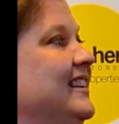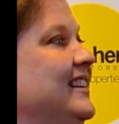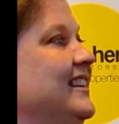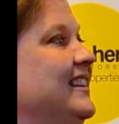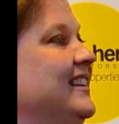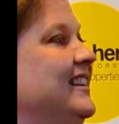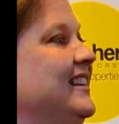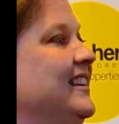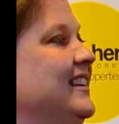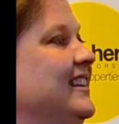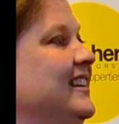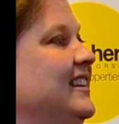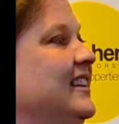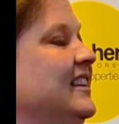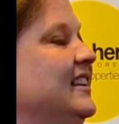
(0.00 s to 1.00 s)

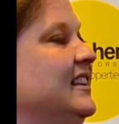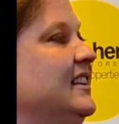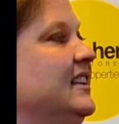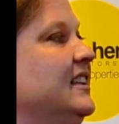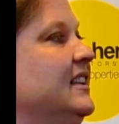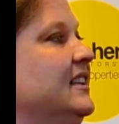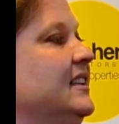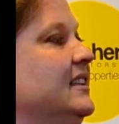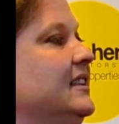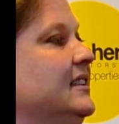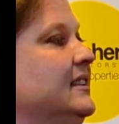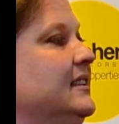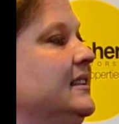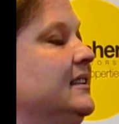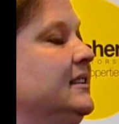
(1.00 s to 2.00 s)

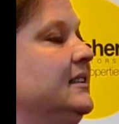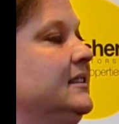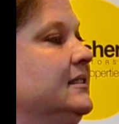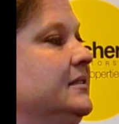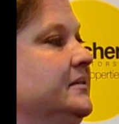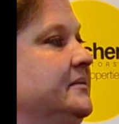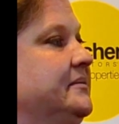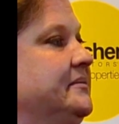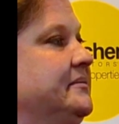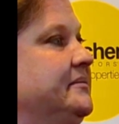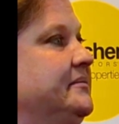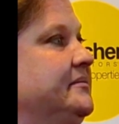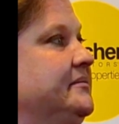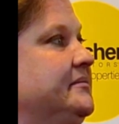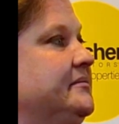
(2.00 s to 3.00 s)

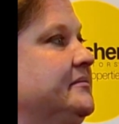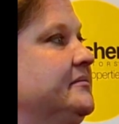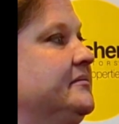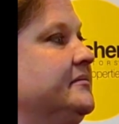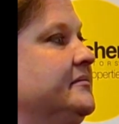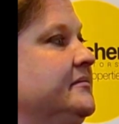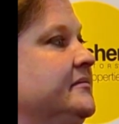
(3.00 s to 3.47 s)
This person isn't speaking.